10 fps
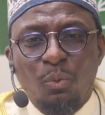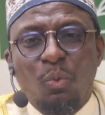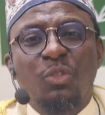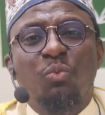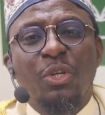
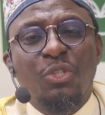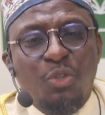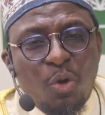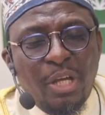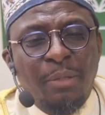what we
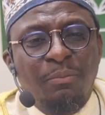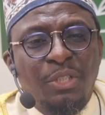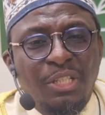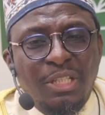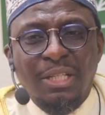saw him
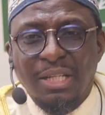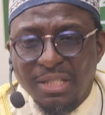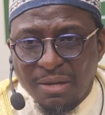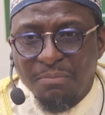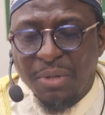teaching
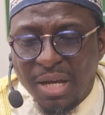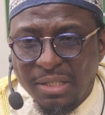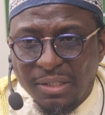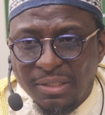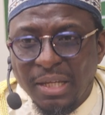his
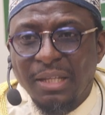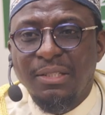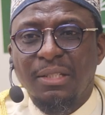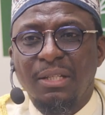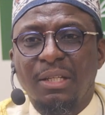companions
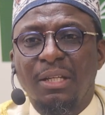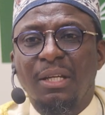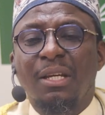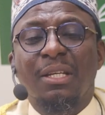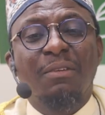is
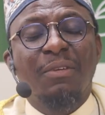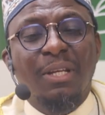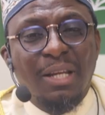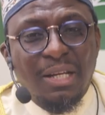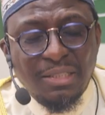
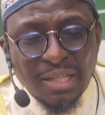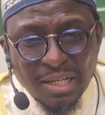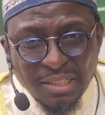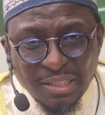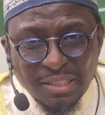giving glad
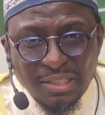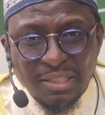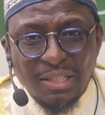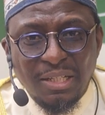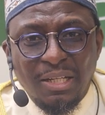
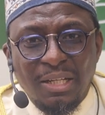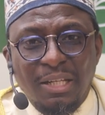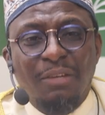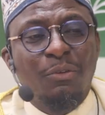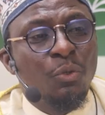tidings,
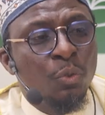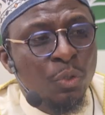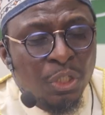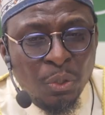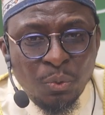giving
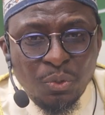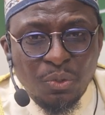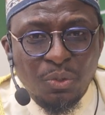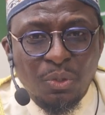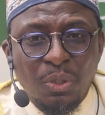good
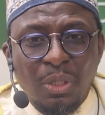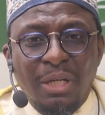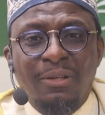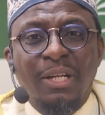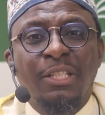news,
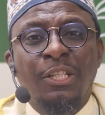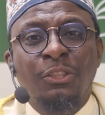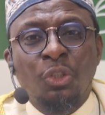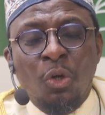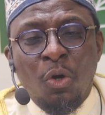
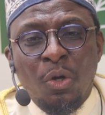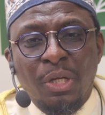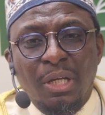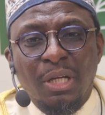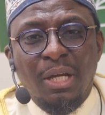creating
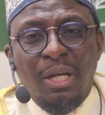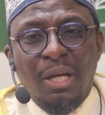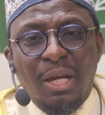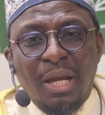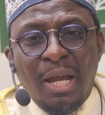joy
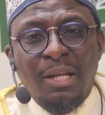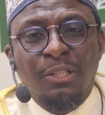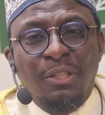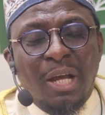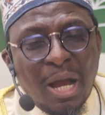
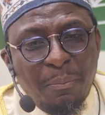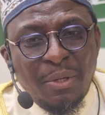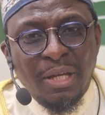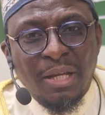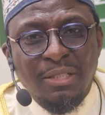and
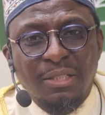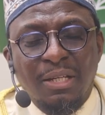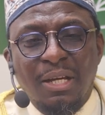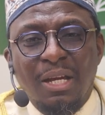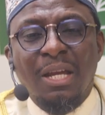happiness
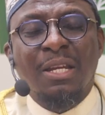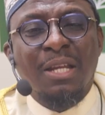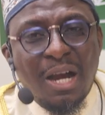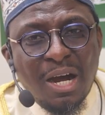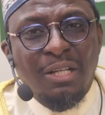in
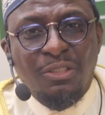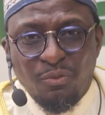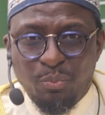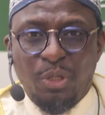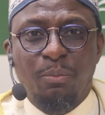the heart
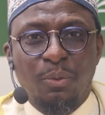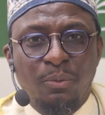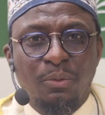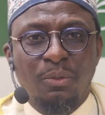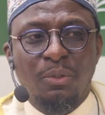of
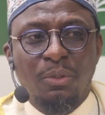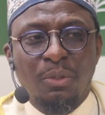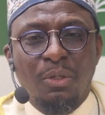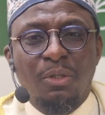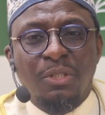people.
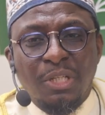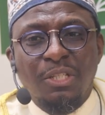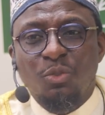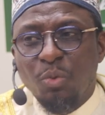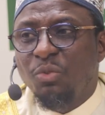
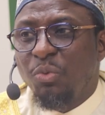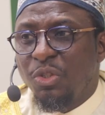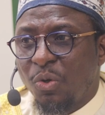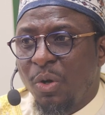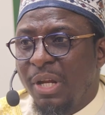This is what we
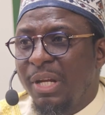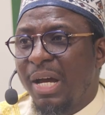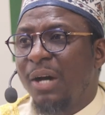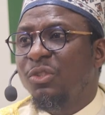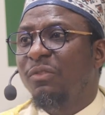saw in
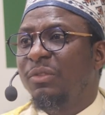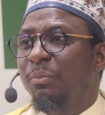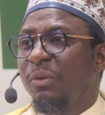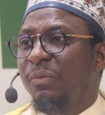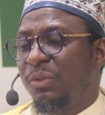the house of the
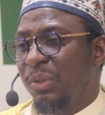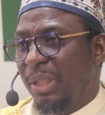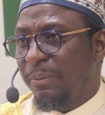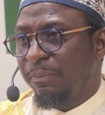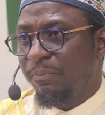Prophet
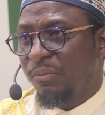today.